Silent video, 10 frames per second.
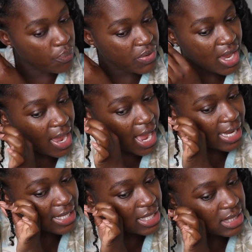So
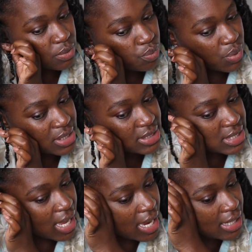I get one
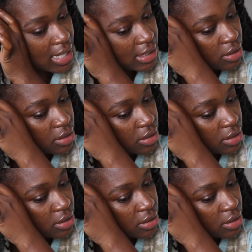side,